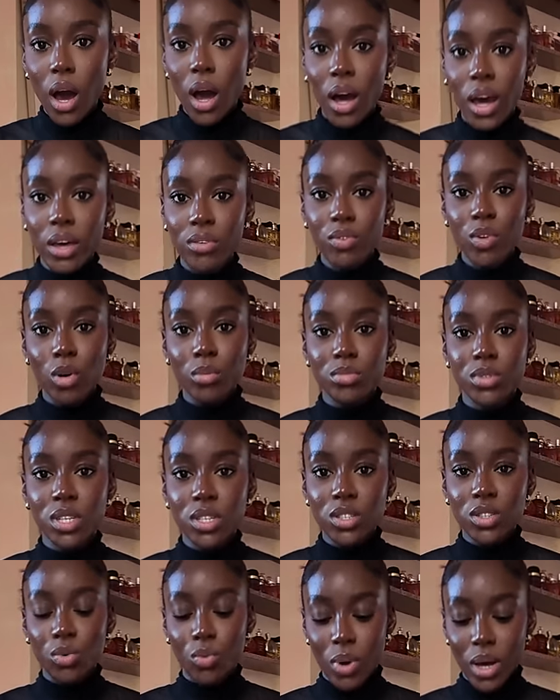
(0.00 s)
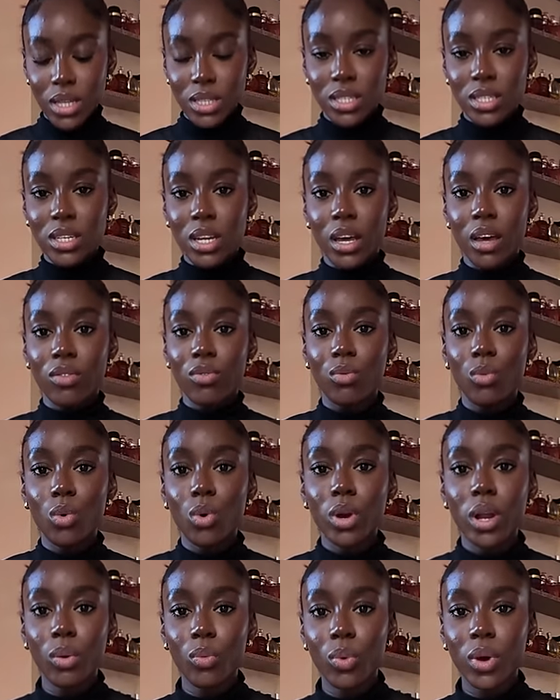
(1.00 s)
I've opted to wear today. I've
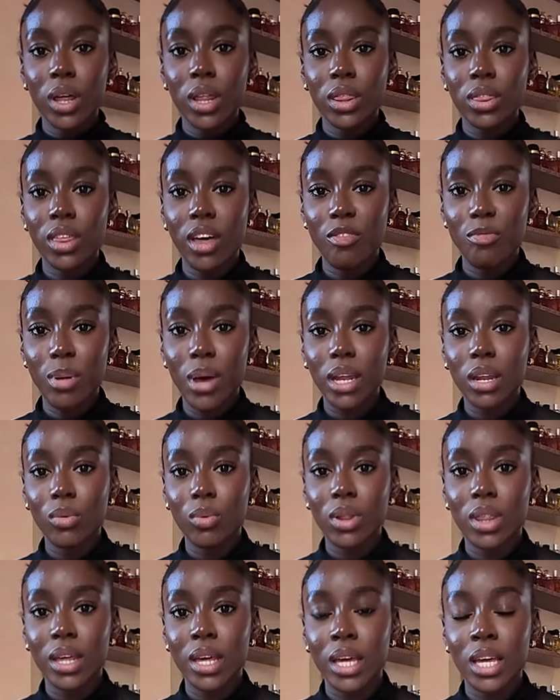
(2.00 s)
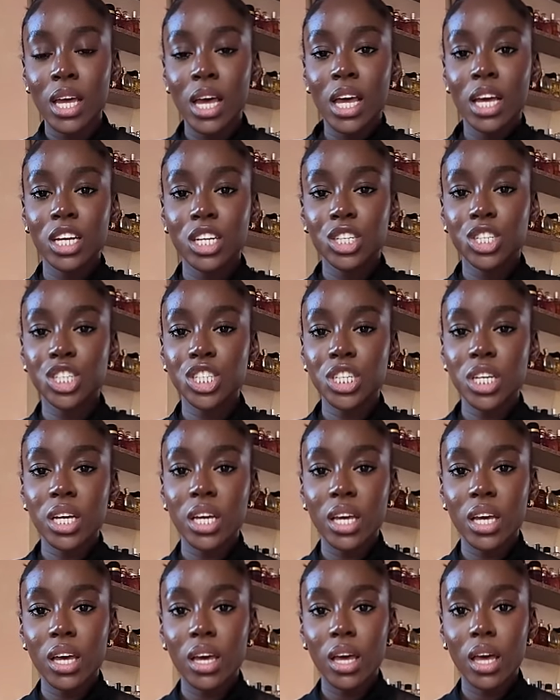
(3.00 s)
paired it with a
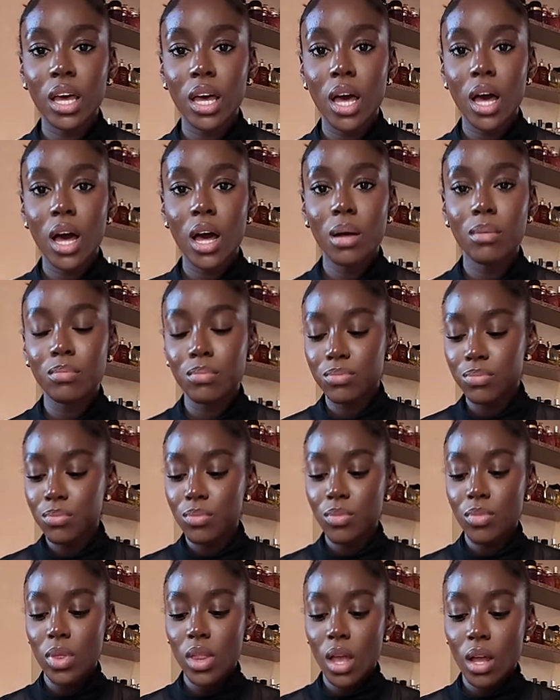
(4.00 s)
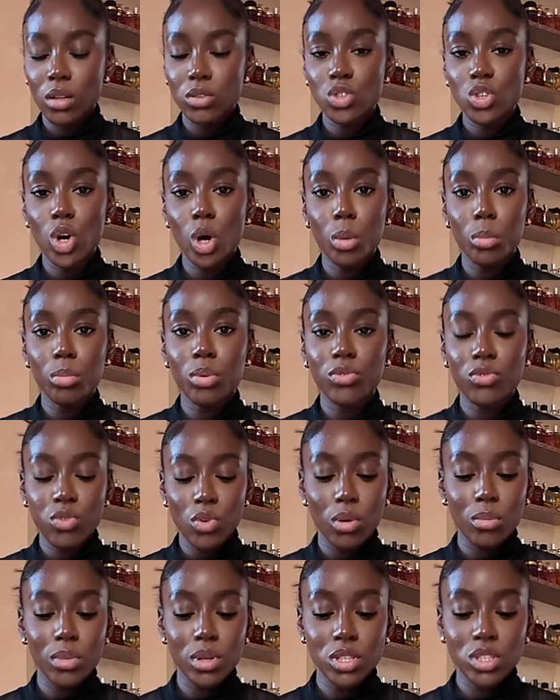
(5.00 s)
sheer top
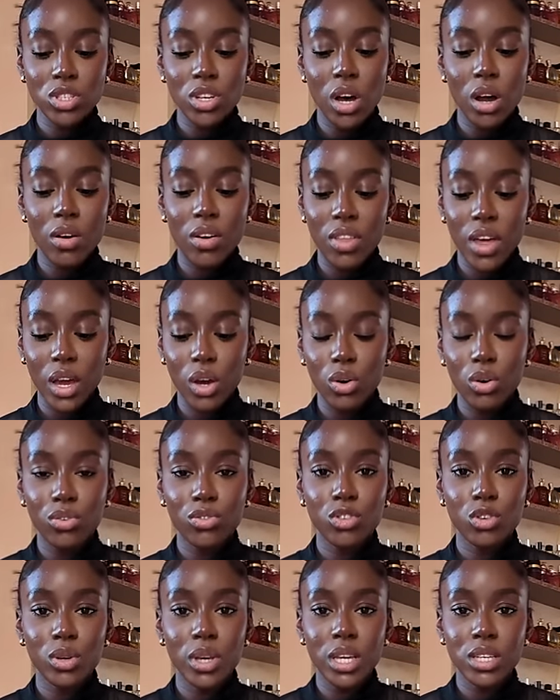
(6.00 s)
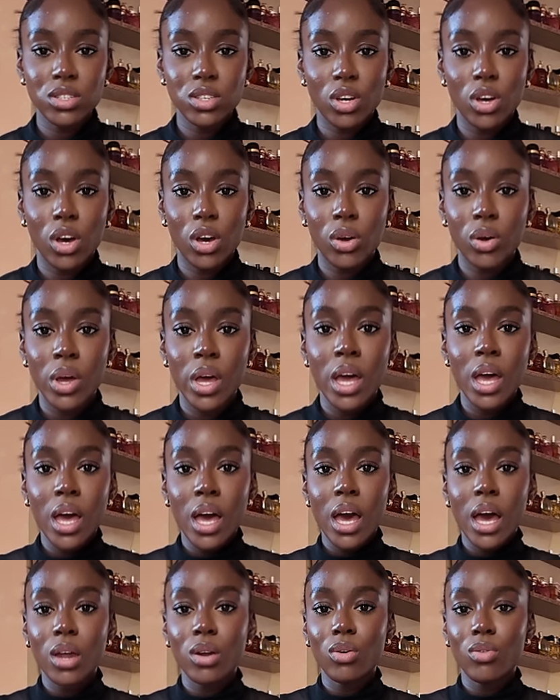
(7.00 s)
from Zara that I got a few years ago.
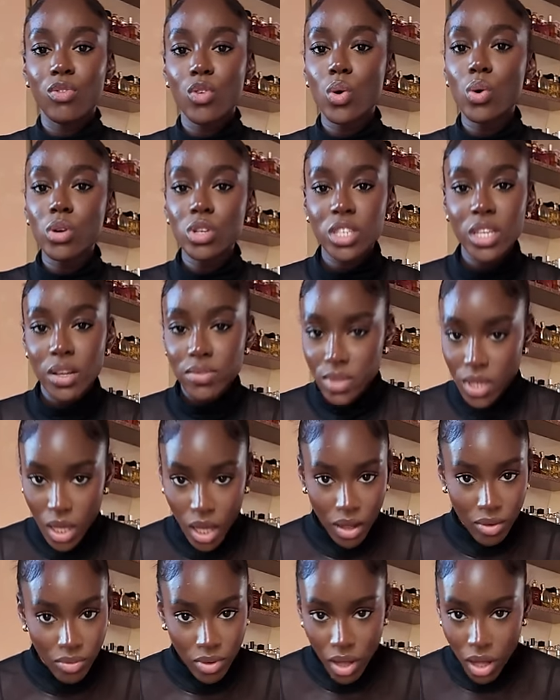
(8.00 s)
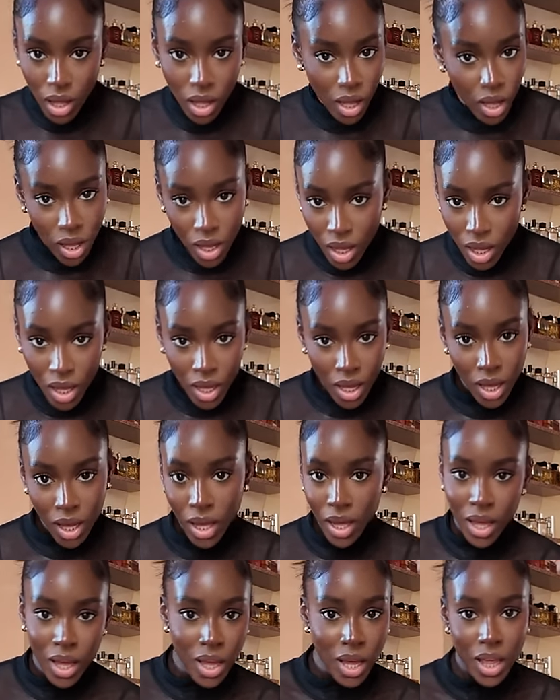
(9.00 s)
And of course, you have to cover
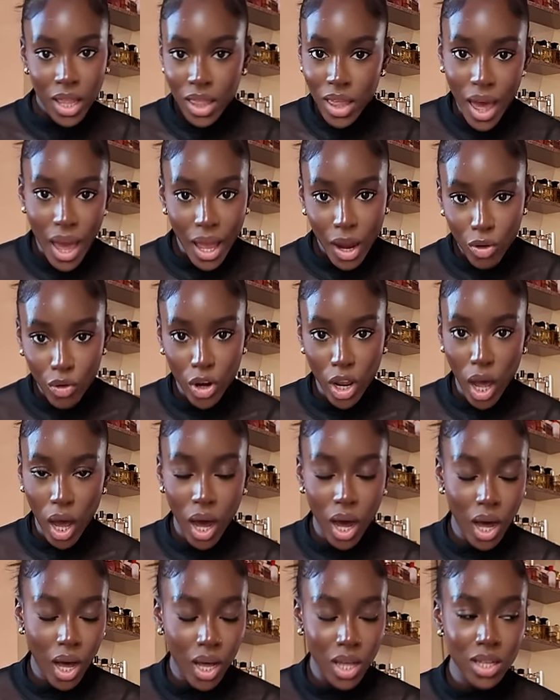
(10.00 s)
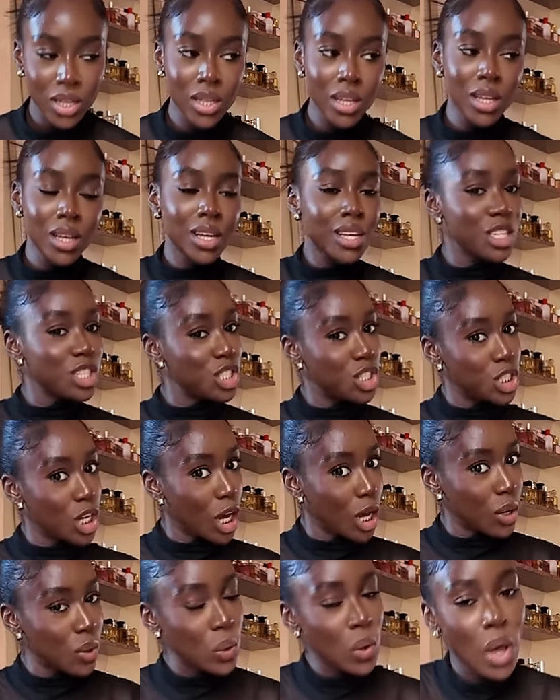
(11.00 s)
the area, you
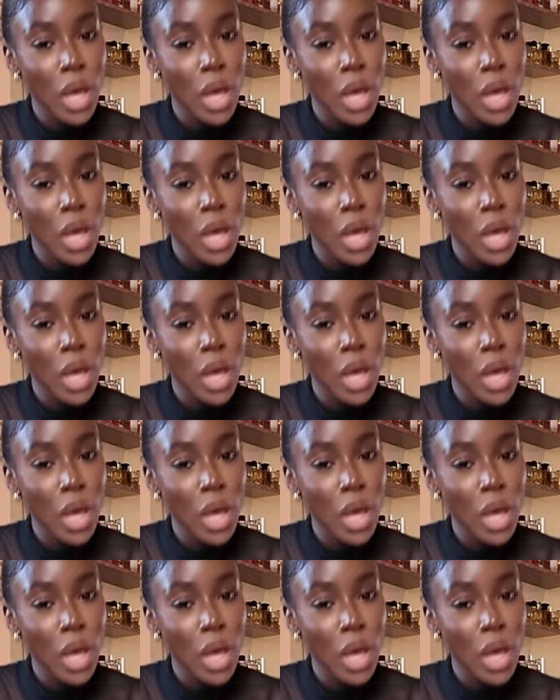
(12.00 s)
know?